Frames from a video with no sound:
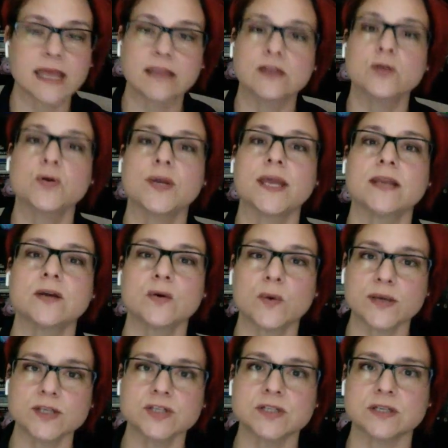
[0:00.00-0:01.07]
and create a
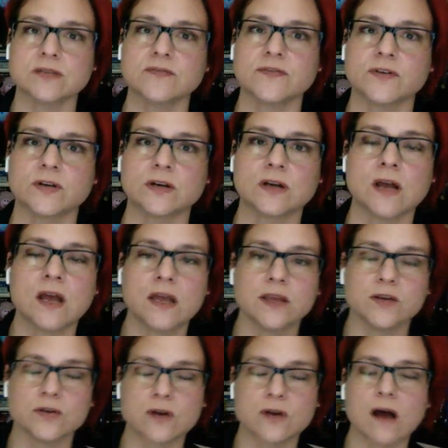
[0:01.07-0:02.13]
question for
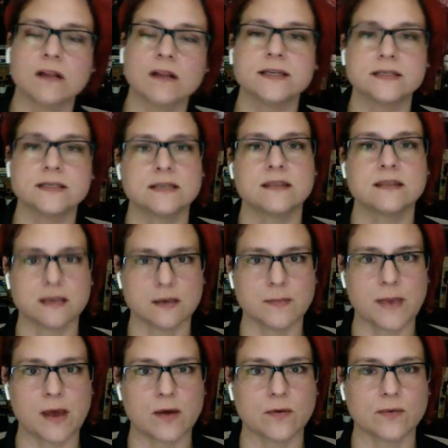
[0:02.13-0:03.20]
your colleagues to think
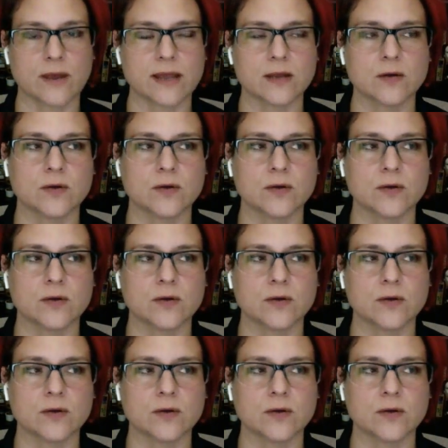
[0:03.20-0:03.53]
about, right?